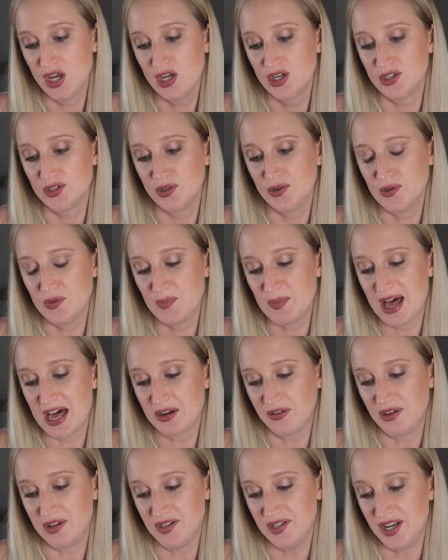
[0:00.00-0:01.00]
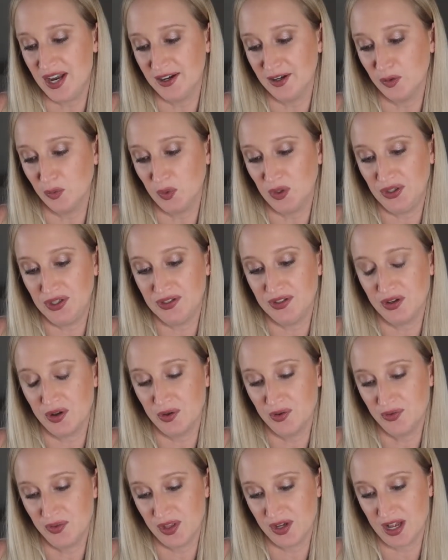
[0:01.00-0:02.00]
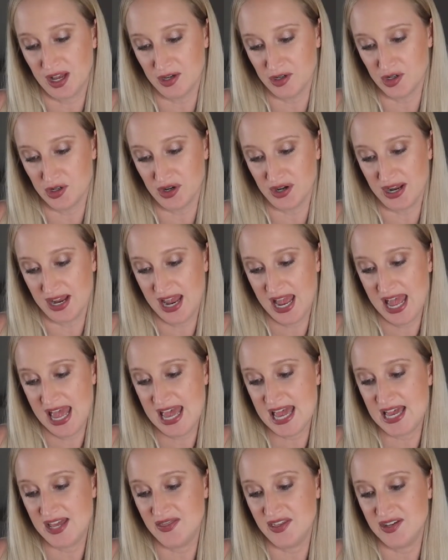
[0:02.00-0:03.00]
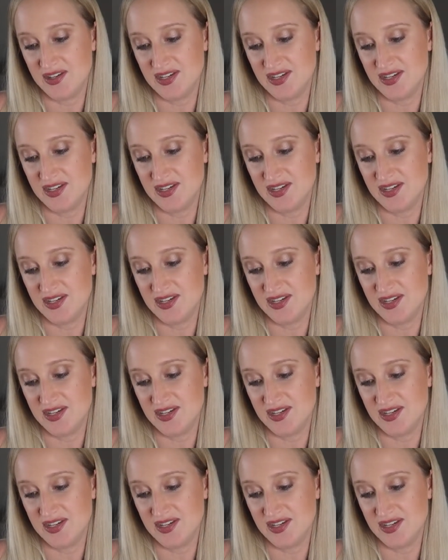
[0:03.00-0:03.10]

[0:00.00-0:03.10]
Soon battle and terror will engulf the country, and the